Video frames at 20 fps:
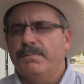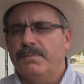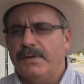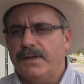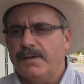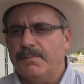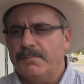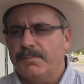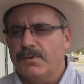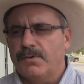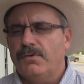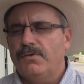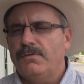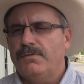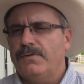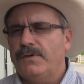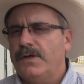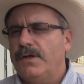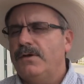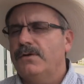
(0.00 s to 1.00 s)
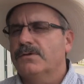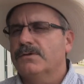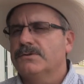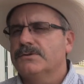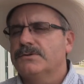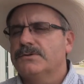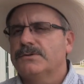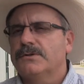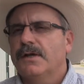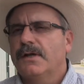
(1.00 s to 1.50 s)
improve
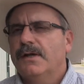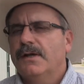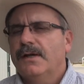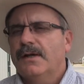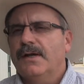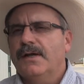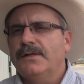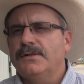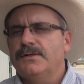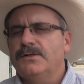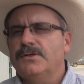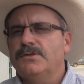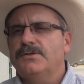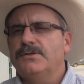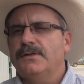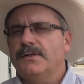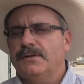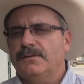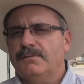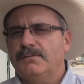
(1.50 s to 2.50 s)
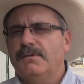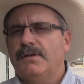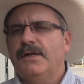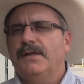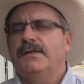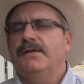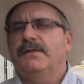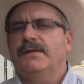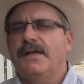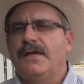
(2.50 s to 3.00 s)
yields, and just
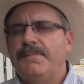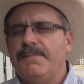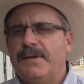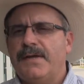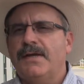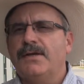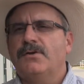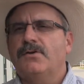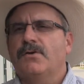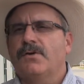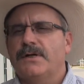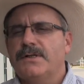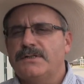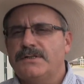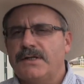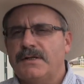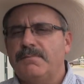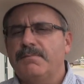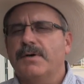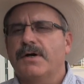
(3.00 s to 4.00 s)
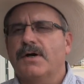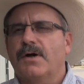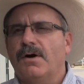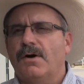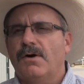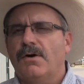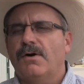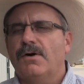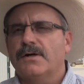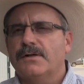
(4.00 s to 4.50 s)
keep increasing
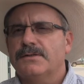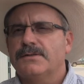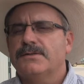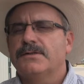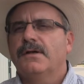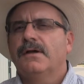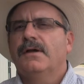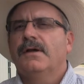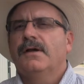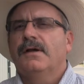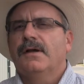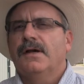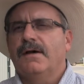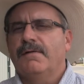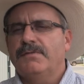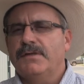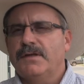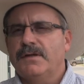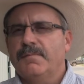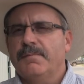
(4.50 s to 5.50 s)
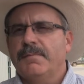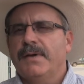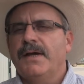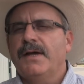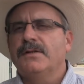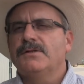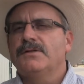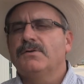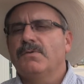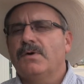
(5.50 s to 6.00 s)
because of the
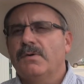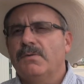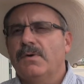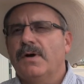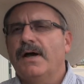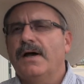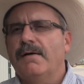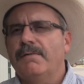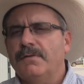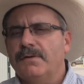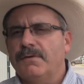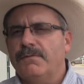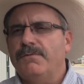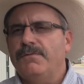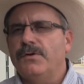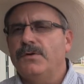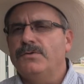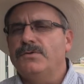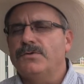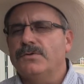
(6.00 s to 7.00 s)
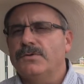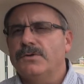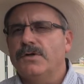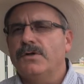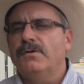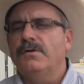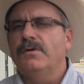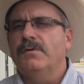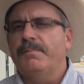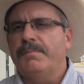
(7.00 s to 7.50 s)
demands that we will have in the future
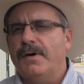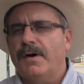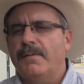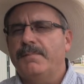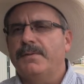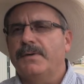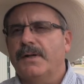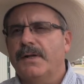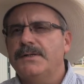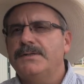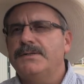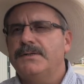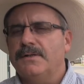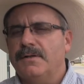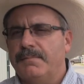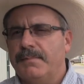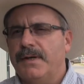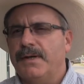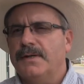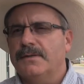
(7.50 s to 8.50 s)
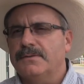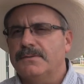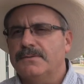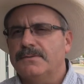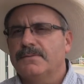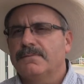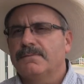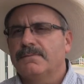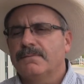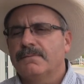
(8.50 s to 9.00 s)
due to the population
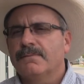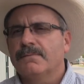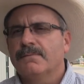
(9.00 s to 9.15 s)
demands.